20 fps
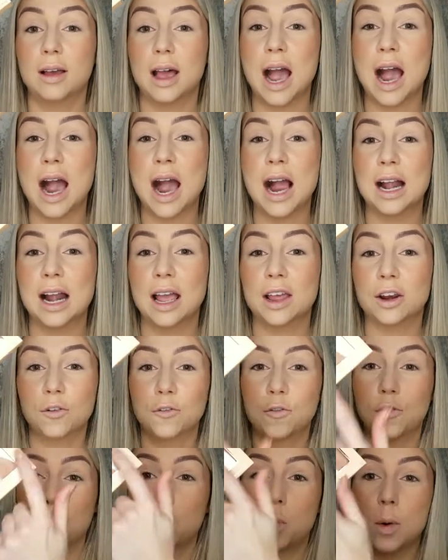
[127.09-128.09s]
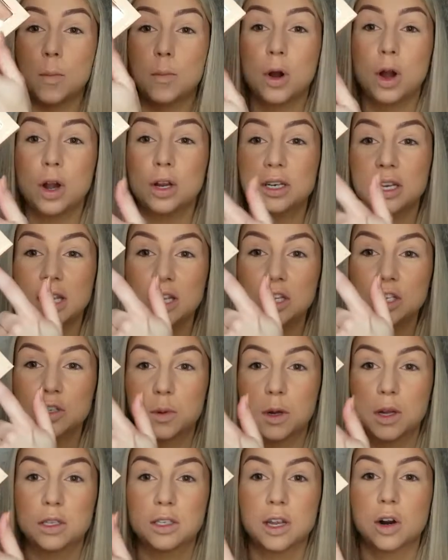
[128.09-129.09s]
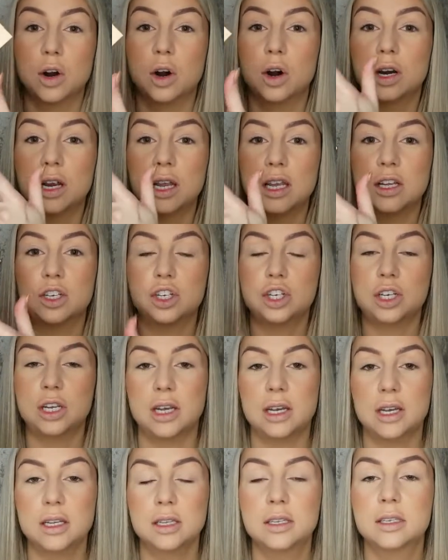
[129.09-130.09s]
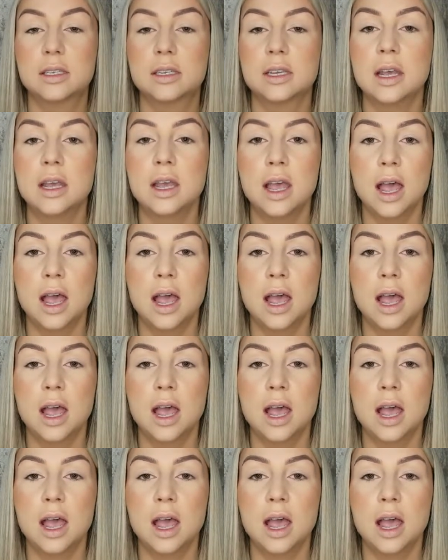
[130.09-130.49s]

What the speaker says: a highlighter for £1 each because there are 8 shades.